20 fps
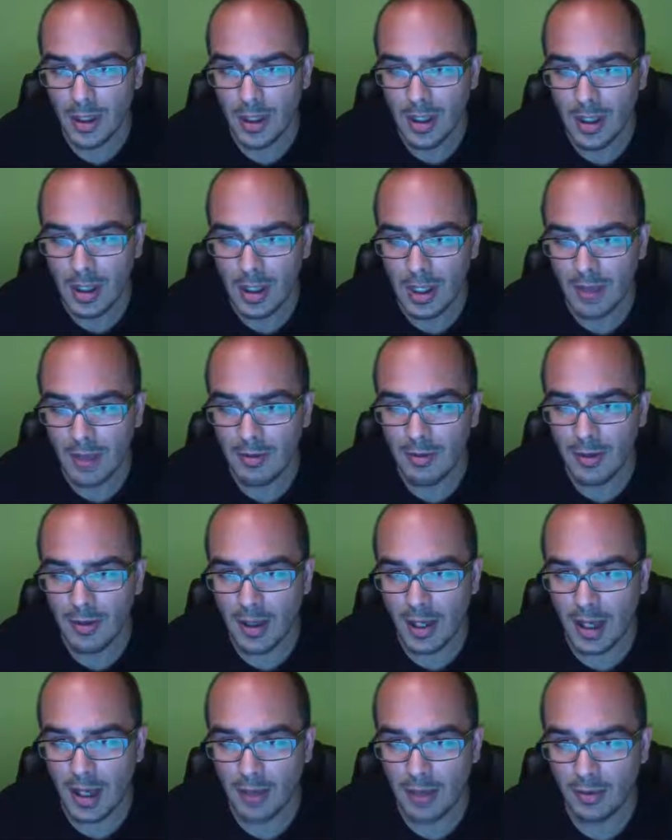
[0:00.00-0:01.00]
If you
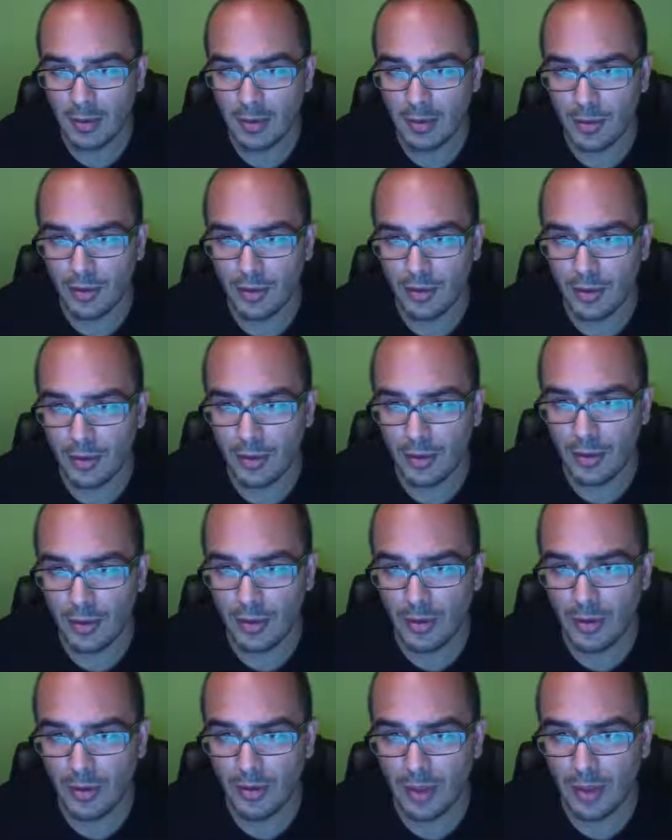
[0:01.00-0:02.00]
have to resort to
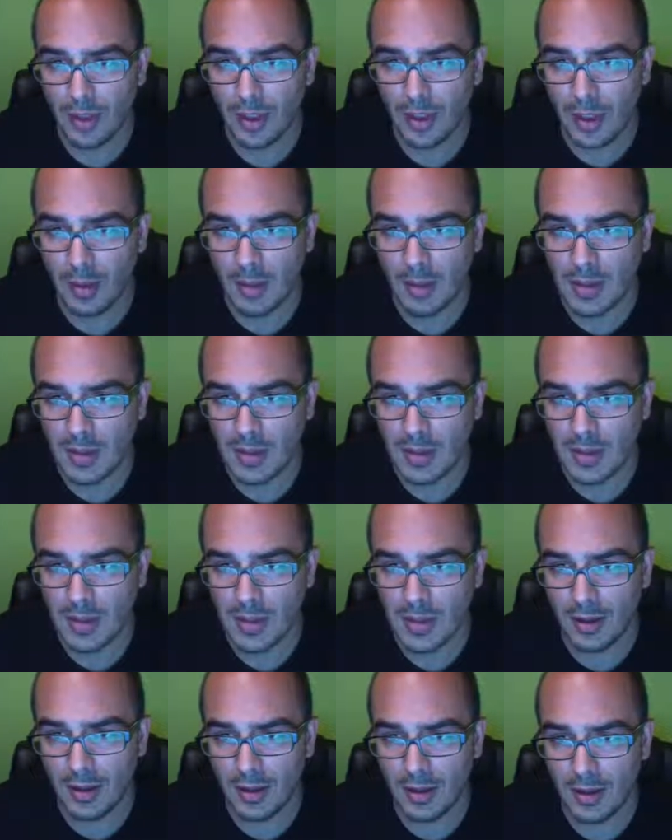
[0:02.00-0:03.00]
using an image
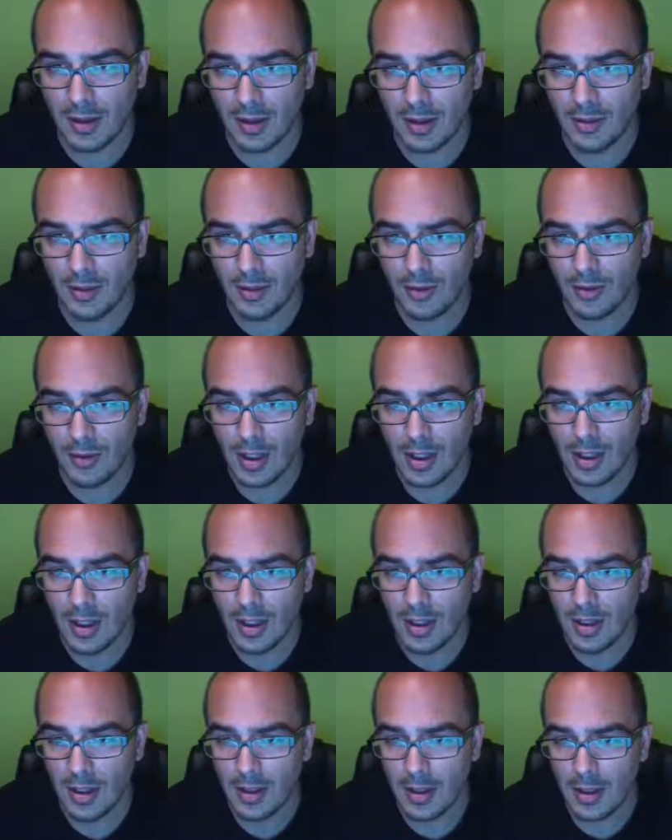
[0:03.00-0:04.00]
like this,
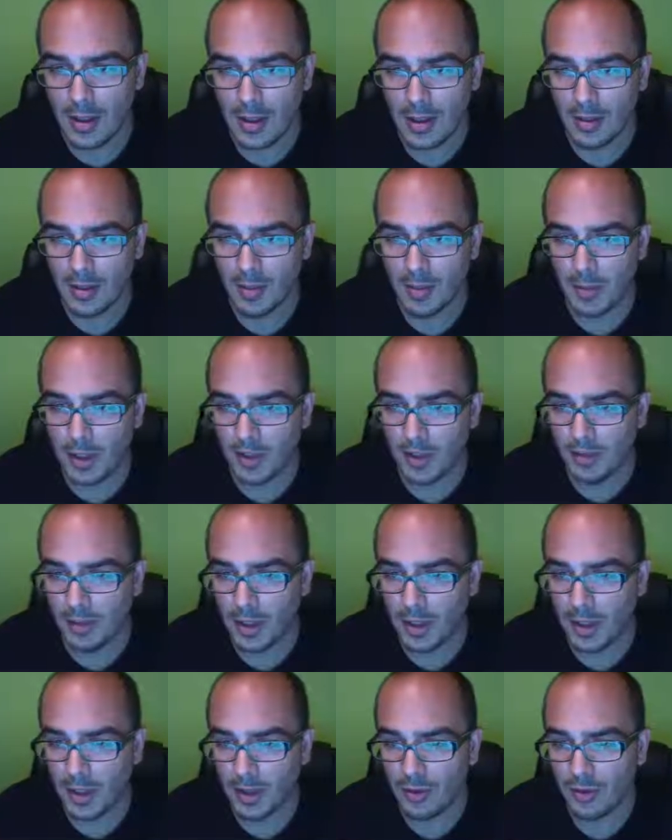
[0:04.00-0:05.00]
then the best
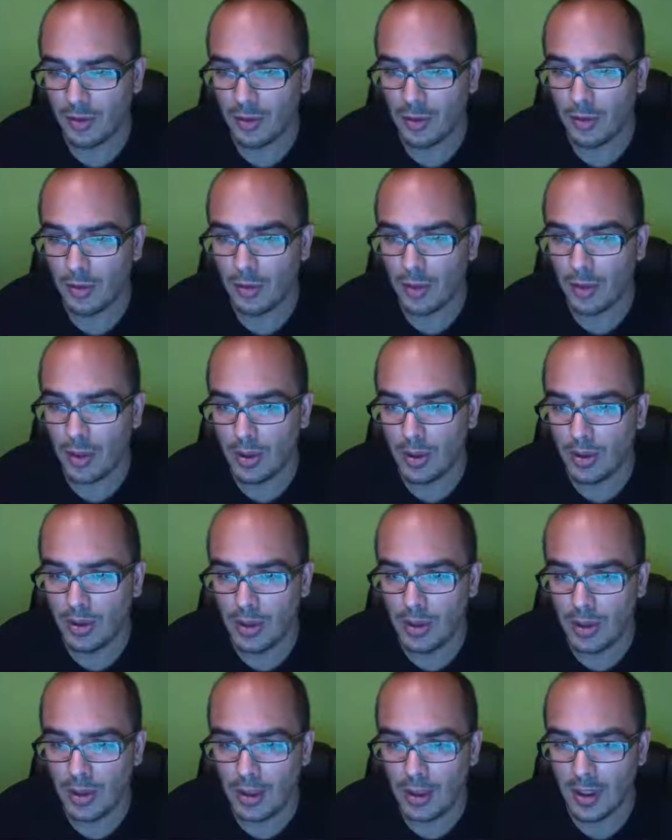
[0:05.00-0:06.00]
thing is to do what you
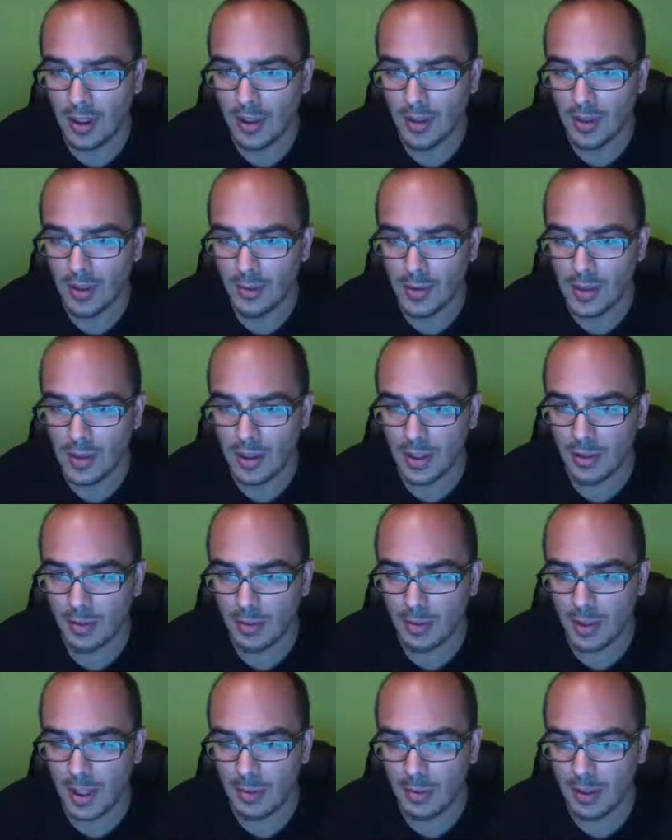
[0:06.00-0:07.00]
did here, which is
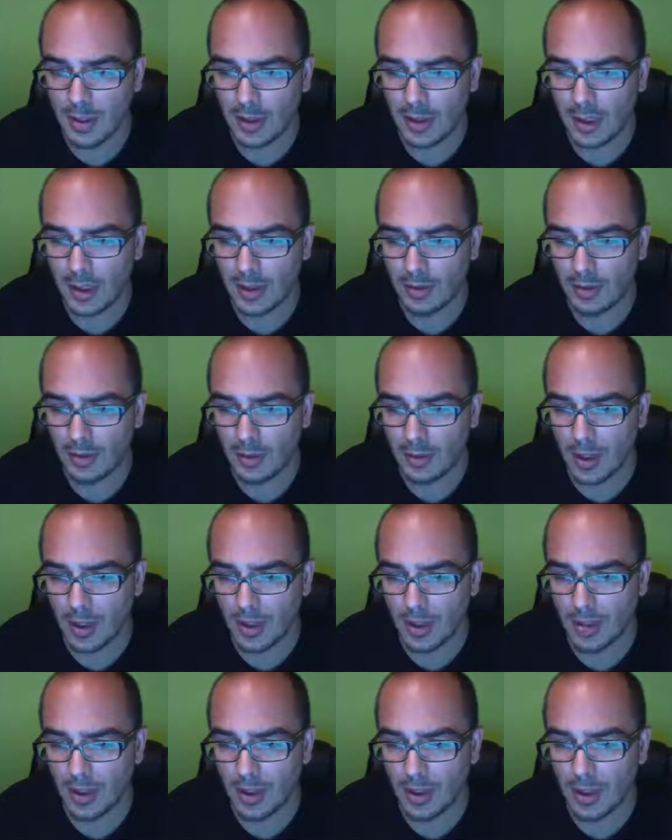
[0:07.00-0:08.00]
wrap the text
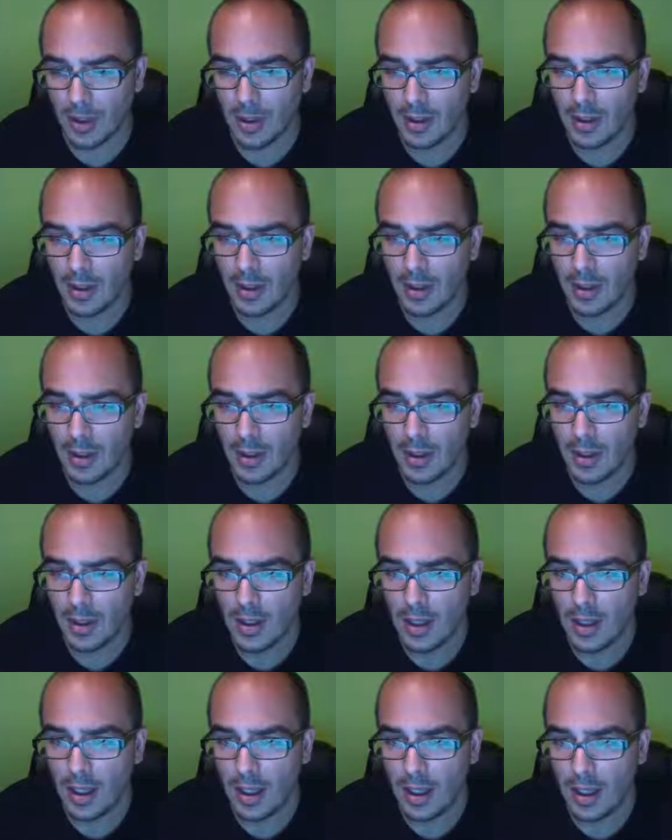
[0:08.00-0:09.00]
around it.
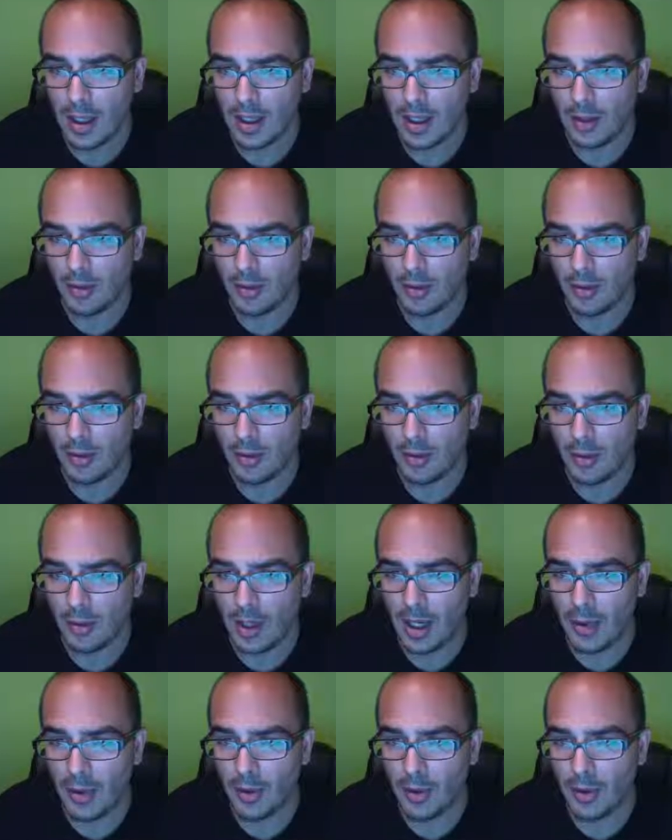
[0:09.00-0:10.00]
And so
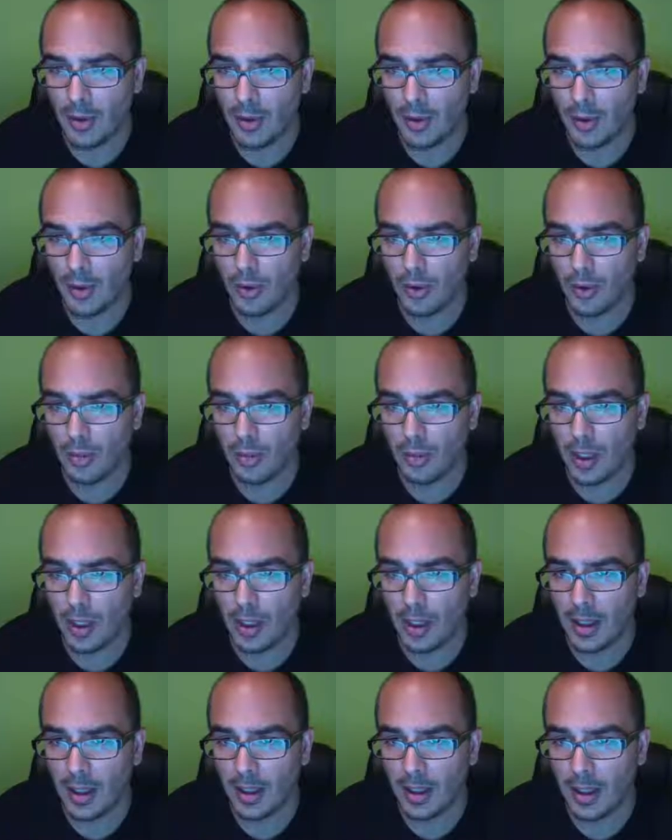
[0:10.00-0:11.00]
I would go
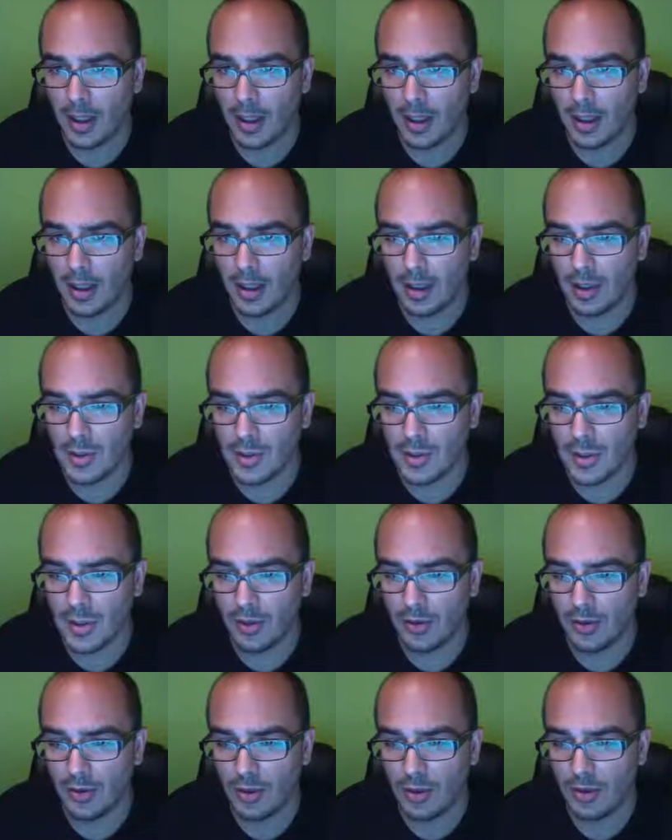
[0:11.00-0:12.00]
back and
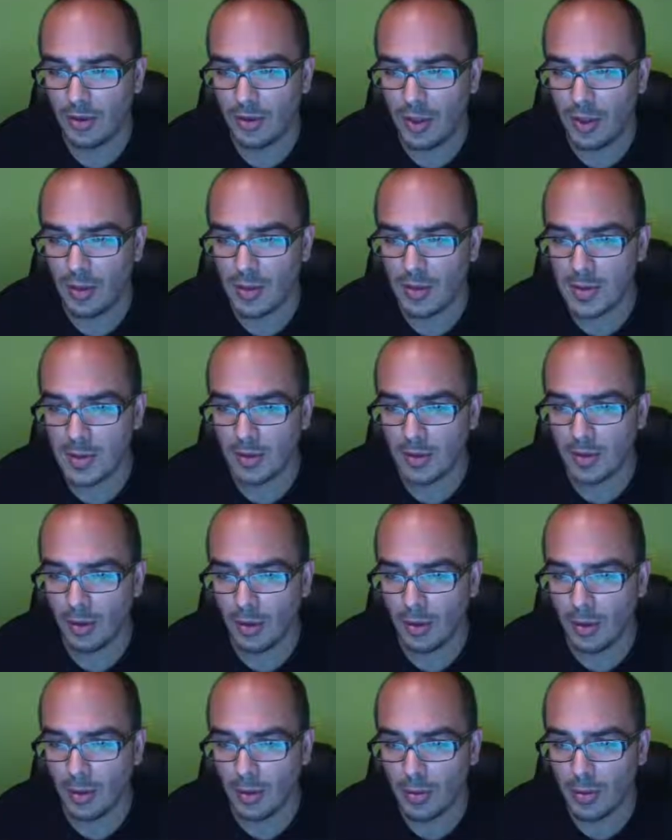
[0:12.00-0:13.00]
adjust this images a
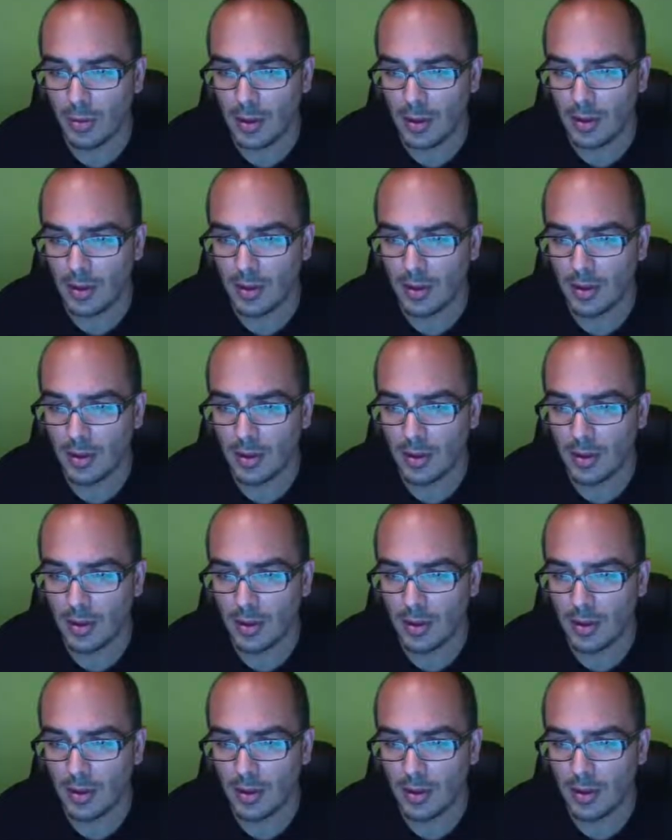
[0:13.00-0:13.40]
little bit